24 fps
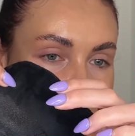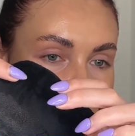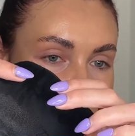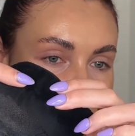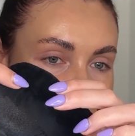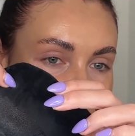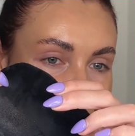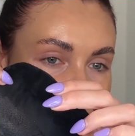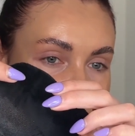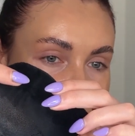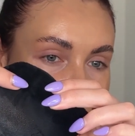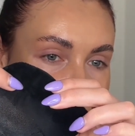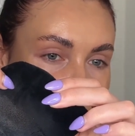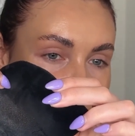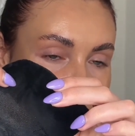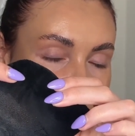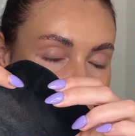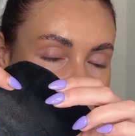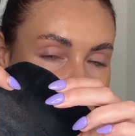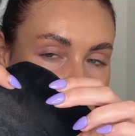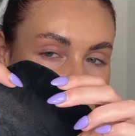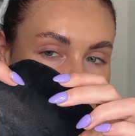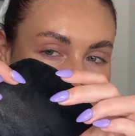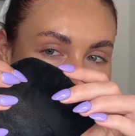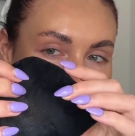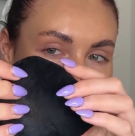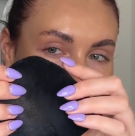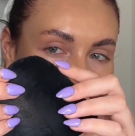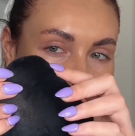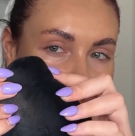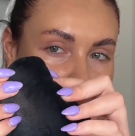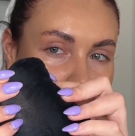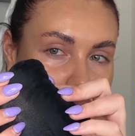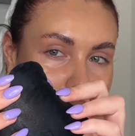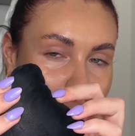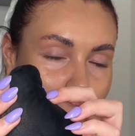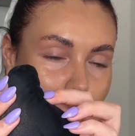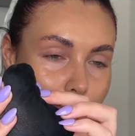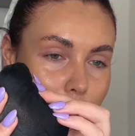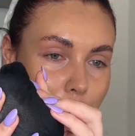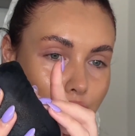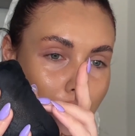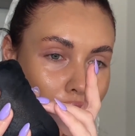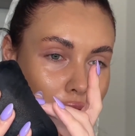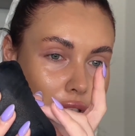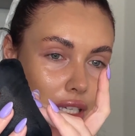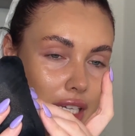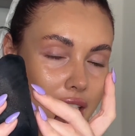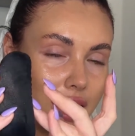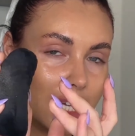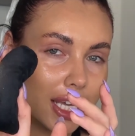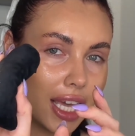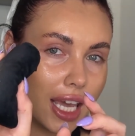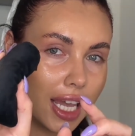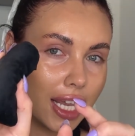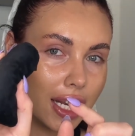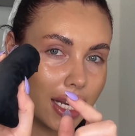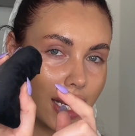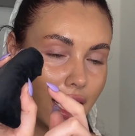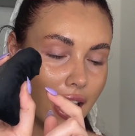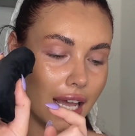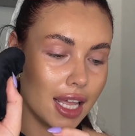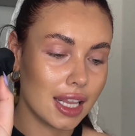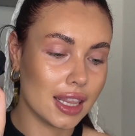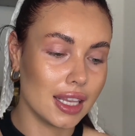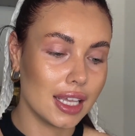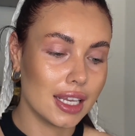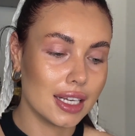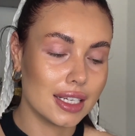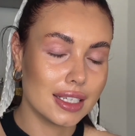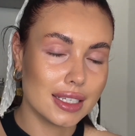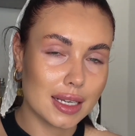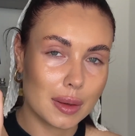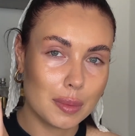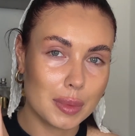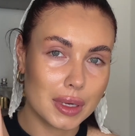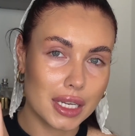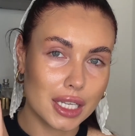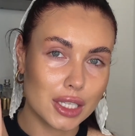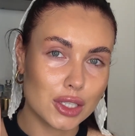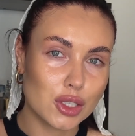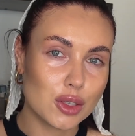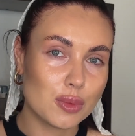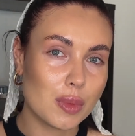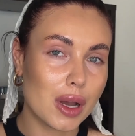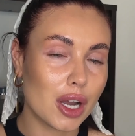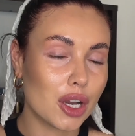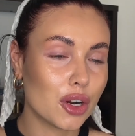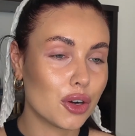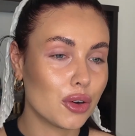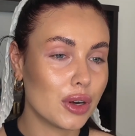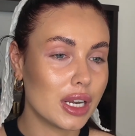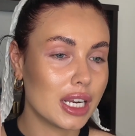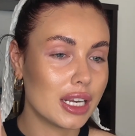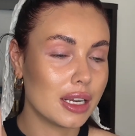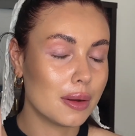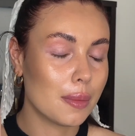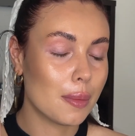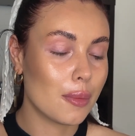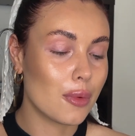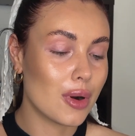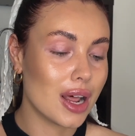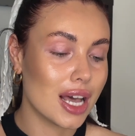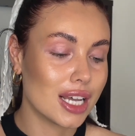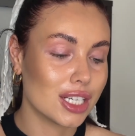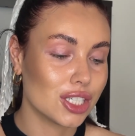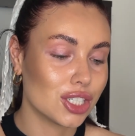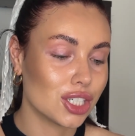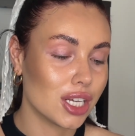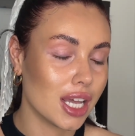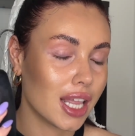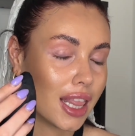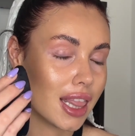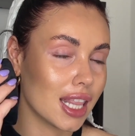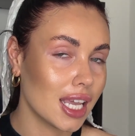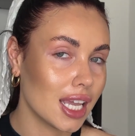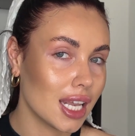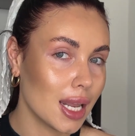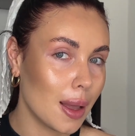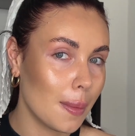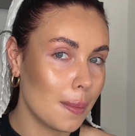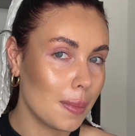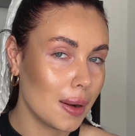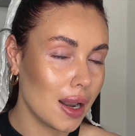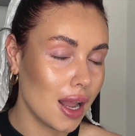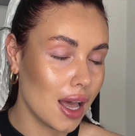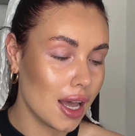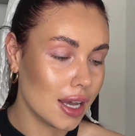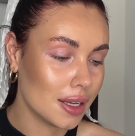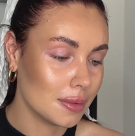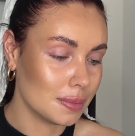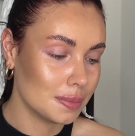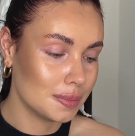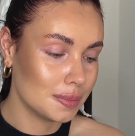using this part of the sponge, fold it again, and then dip it into my cream brush and then apply.